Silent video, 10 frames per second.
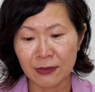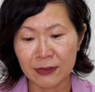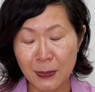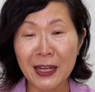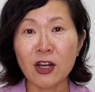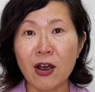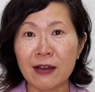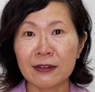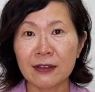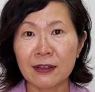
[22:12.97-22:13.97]
depending
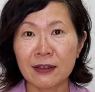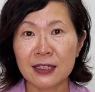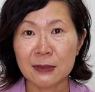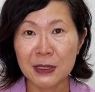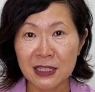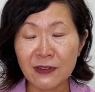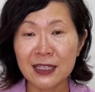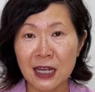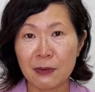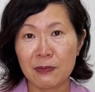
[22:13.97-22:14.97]
on the specific
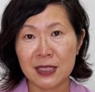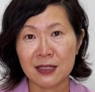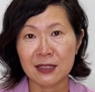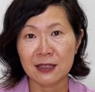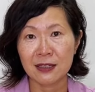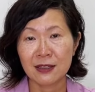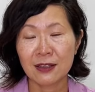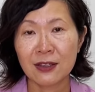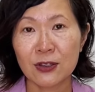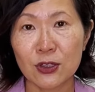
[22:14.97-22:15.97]
type of business
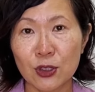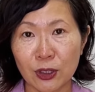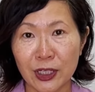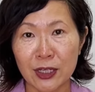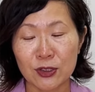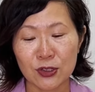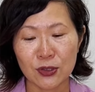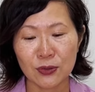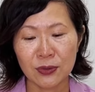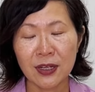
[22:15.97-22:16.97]
you're looking to
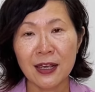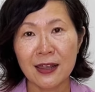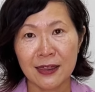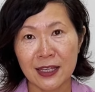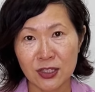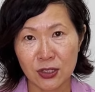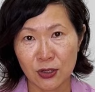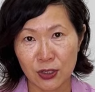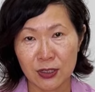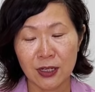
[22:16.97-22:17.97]
do, this
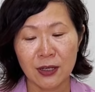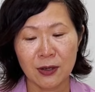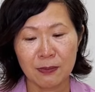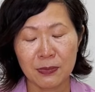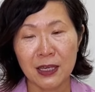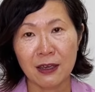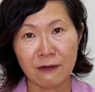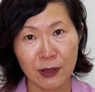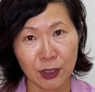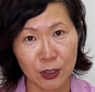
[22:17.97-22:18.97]
could be a
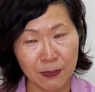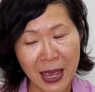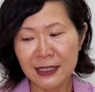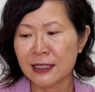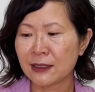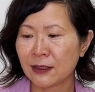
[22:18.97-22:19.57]
very good bet.